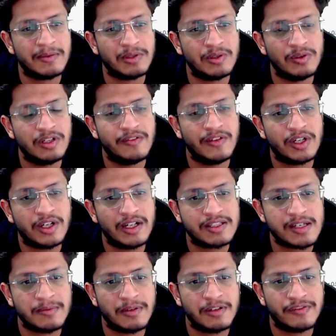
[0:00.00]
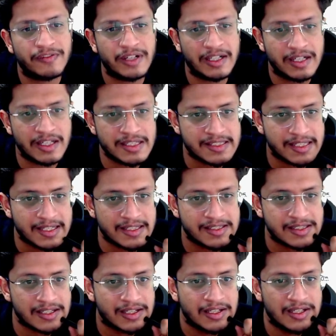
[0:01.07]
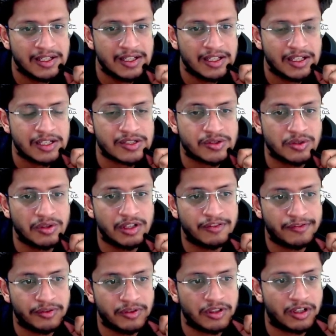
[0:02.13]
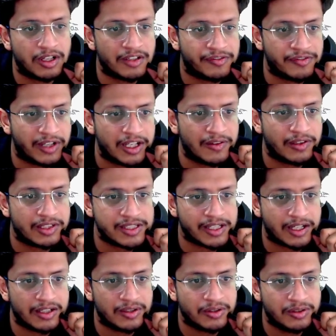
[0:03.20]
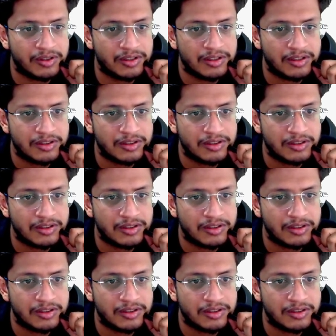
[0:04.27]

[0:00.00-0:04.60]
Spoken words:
The only way to get a sum of at least 6 is to roll a 4 or a 5 on the second roll.